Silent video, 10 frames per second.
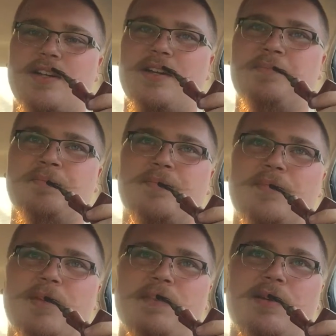the time,
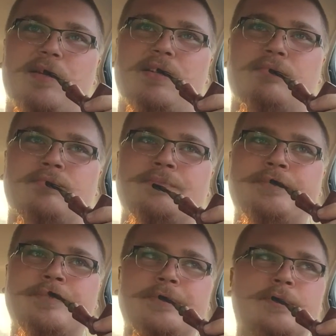in my opinion.
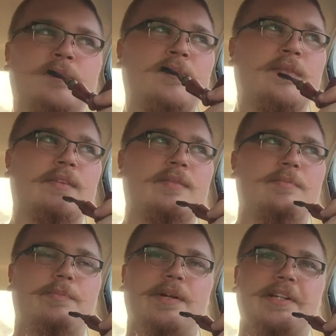
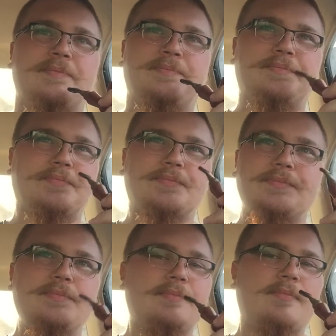But
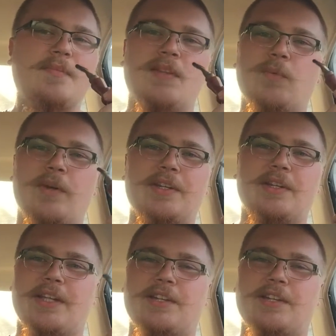windy,